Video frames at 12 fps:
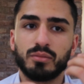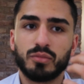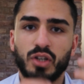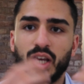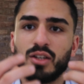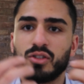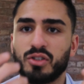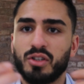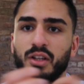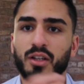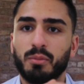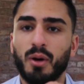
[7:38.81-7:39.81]
changes
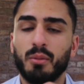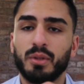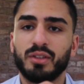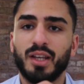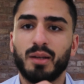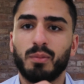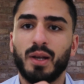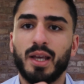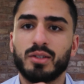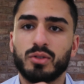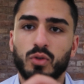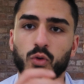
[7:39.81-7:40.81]
in the department take
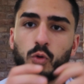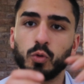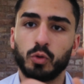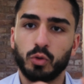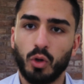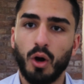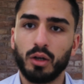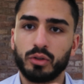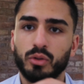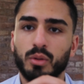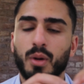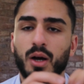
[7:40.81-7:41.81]
place, who to talk
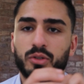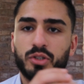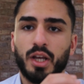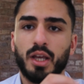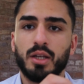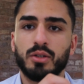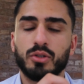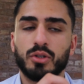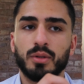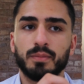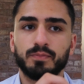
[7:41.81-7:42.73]
to about change,